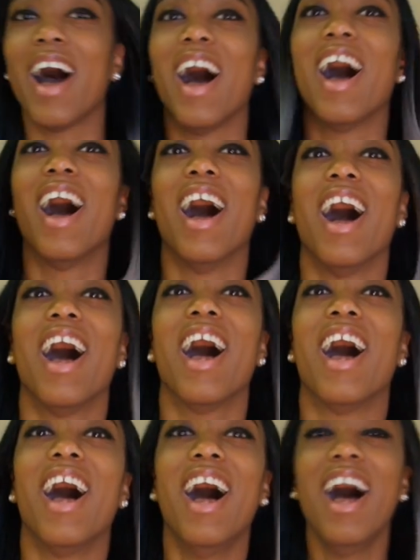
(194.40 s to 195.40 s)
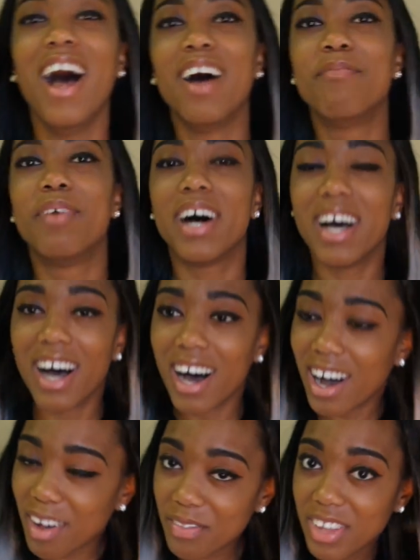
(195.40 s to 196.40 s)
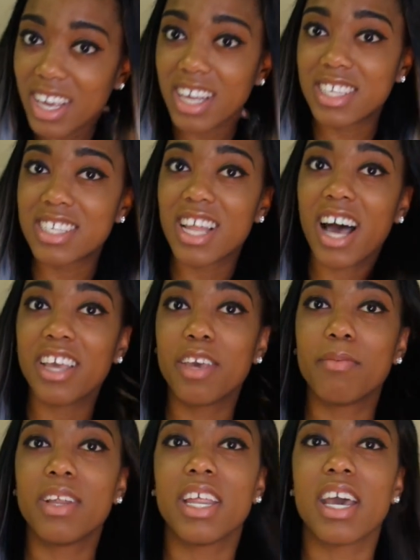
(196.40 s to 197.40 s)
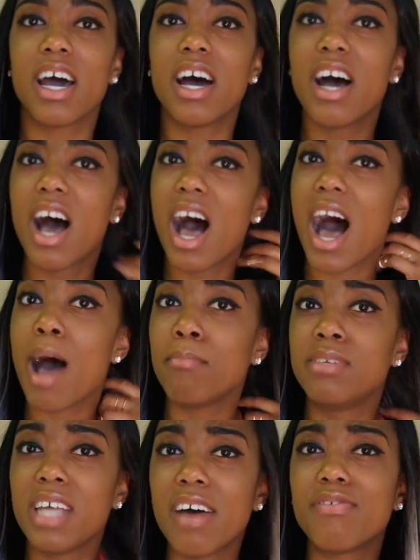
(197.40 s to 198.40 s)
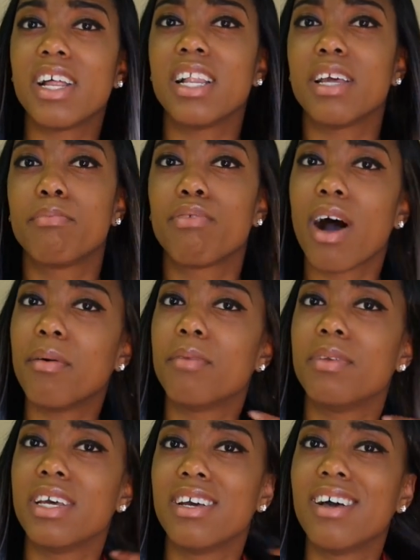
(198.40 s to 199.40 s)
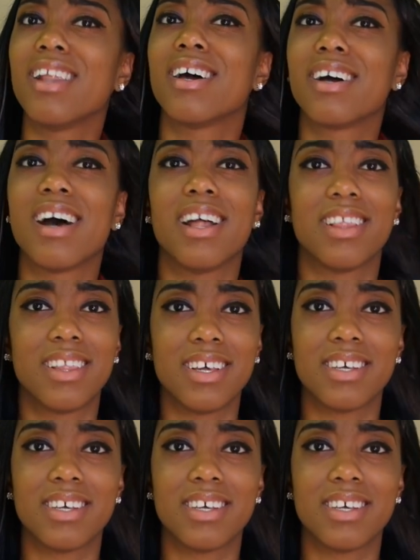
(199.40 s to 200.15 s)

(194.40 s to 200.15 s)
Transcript: woo, woo. But, it's not human hair. I'm definitely probably gonna cut